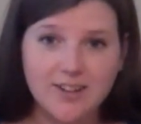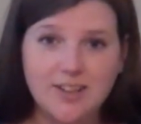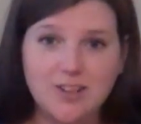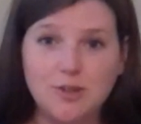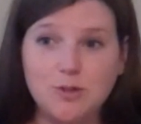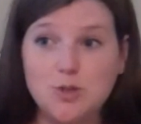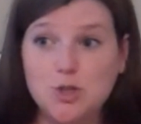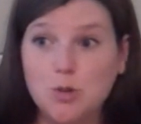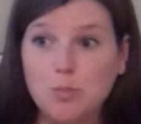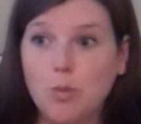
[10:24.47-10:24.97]
You
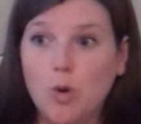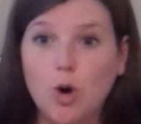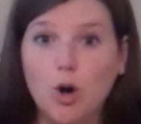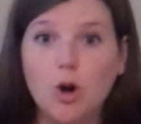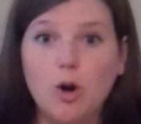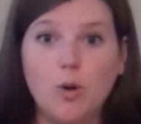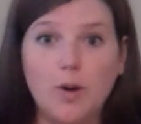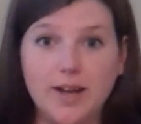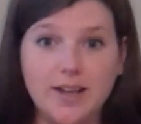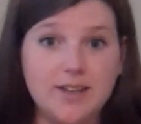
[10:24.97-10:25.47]
know,
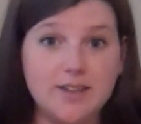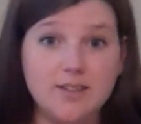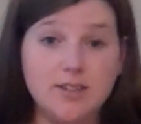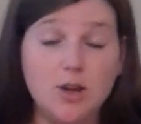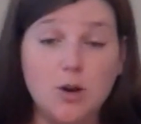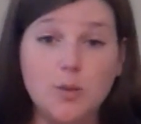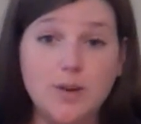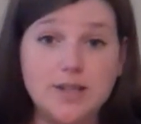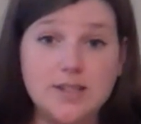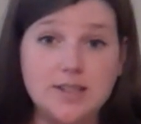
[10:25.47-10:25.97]
tomorrow I could
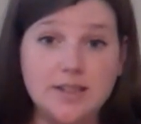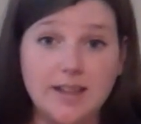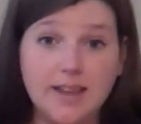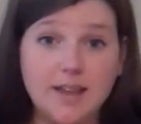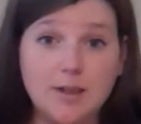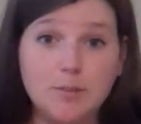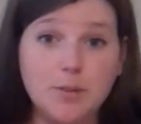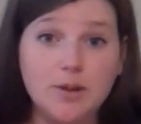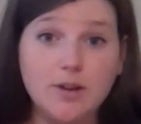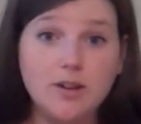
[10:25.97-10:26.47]
go into
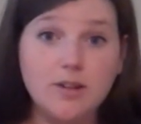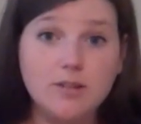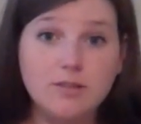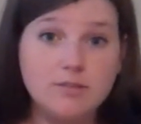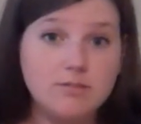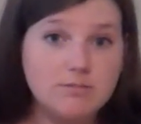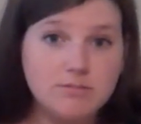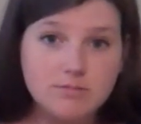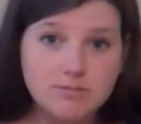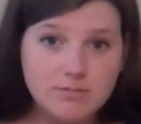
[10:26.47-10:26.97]
labor,
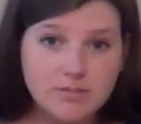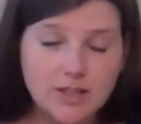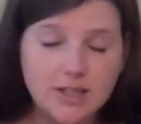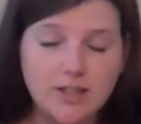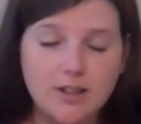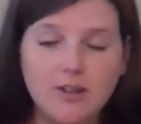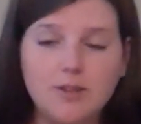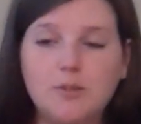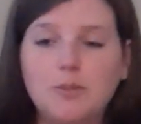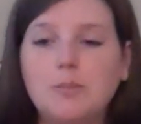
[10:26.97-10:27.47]
you
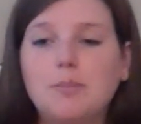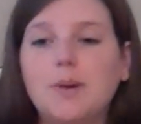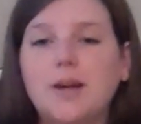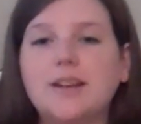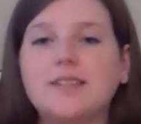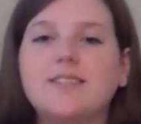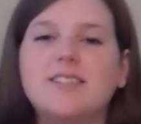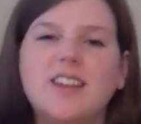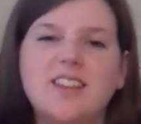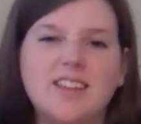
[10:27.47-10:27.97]
know,
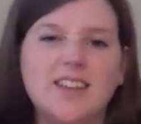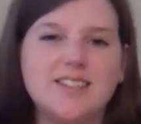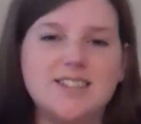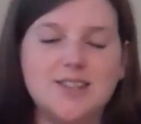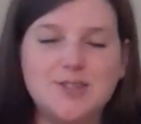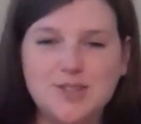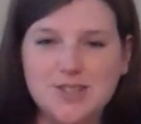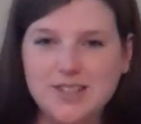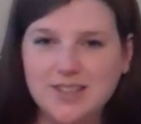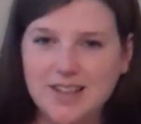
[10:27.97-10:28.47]
but nonetheless,
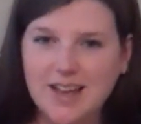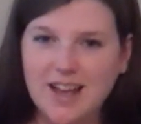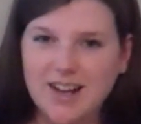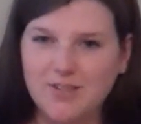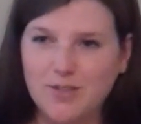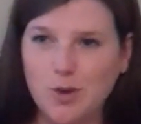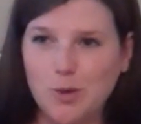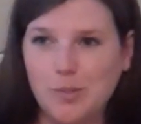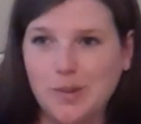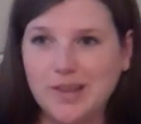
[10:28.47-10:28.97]
I was still kind
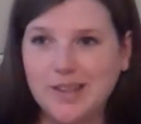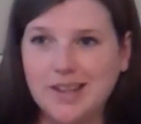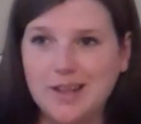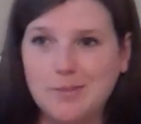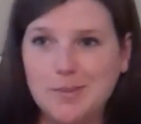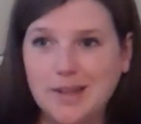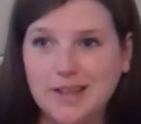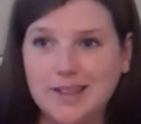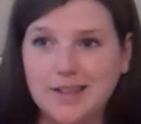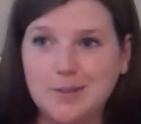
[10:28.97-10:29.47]
of hoping that
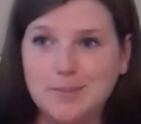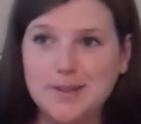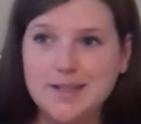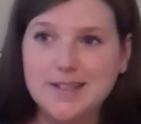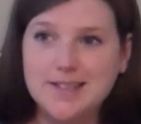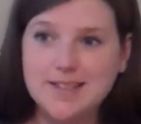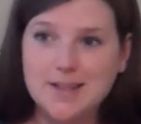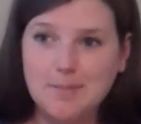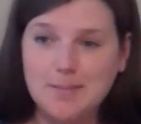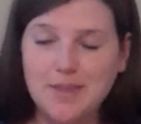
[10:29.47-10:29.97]
it'd be a little bit
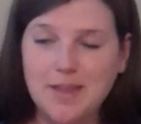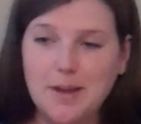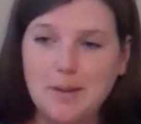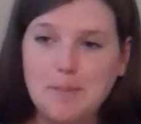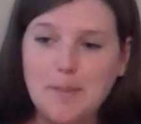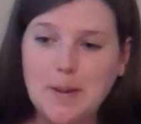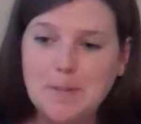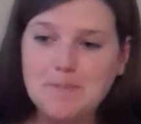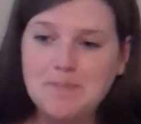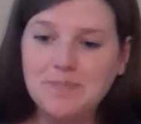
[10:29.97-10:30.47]
of something,
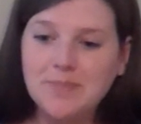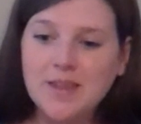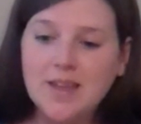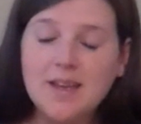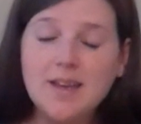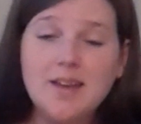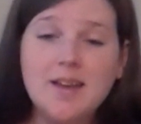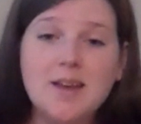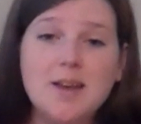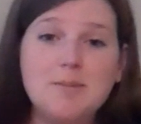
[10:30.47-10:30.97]
but
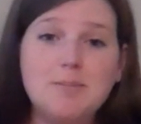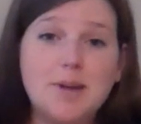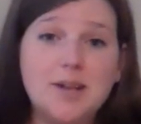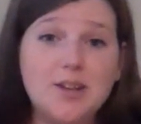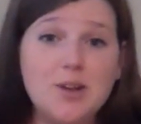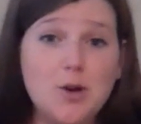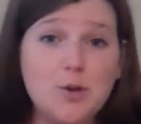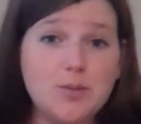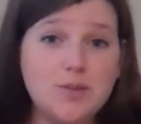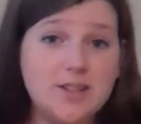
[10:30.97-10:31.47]

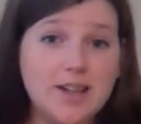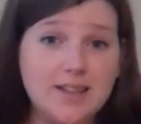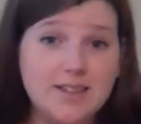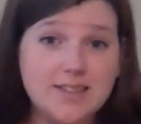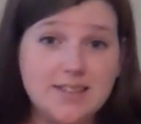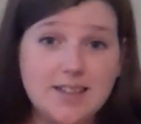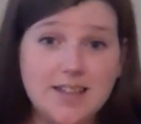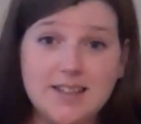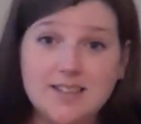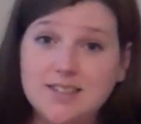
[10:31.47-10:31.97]
no,
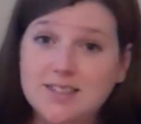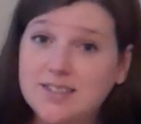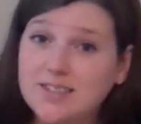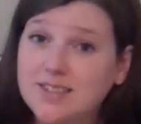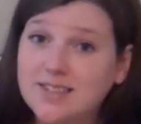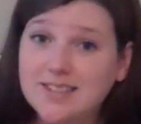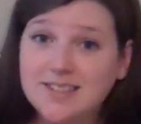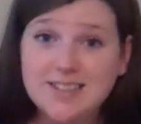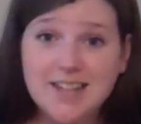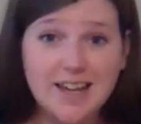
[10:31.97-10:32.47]

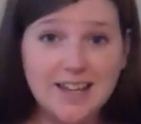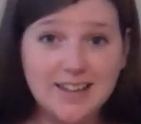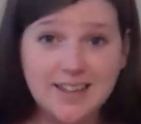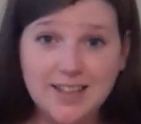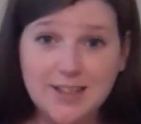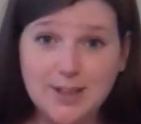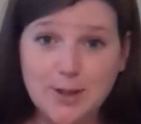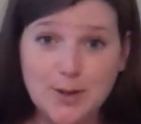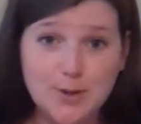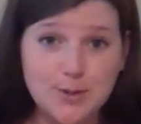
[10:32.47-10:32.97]
nonetheless, tightly
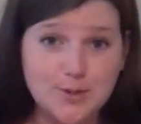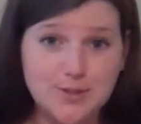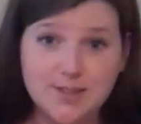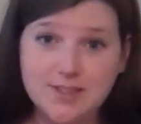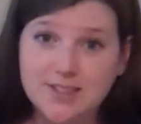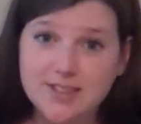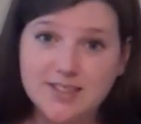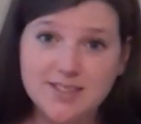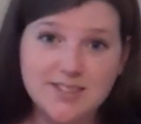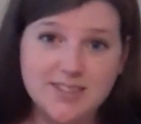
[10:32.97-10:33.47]
closed,
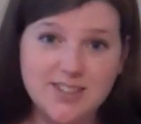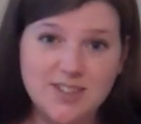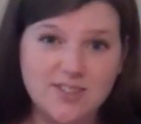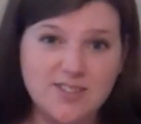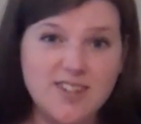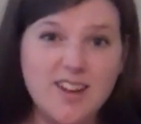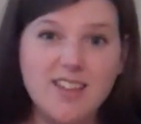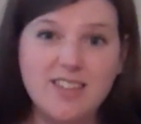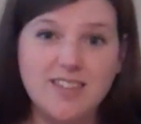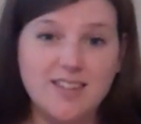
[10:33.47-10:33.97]
so
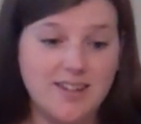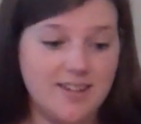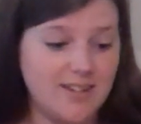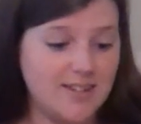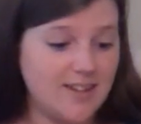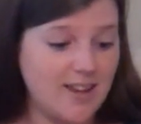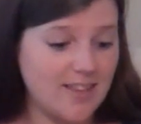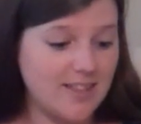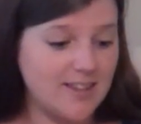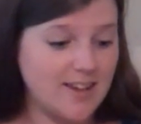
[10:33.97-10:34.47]

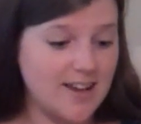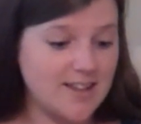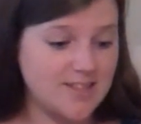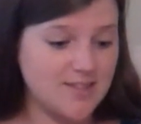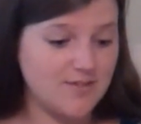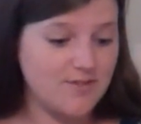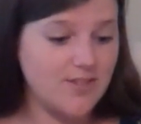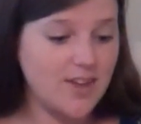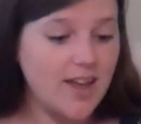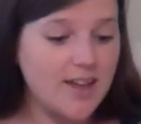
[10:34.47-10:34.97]
nothing as
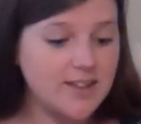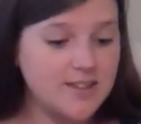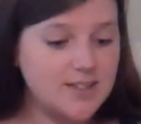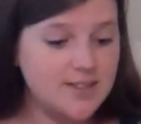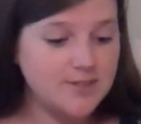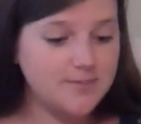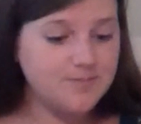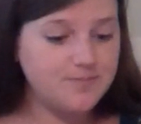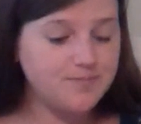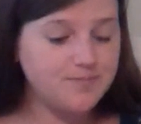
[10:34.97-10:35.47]
of yet.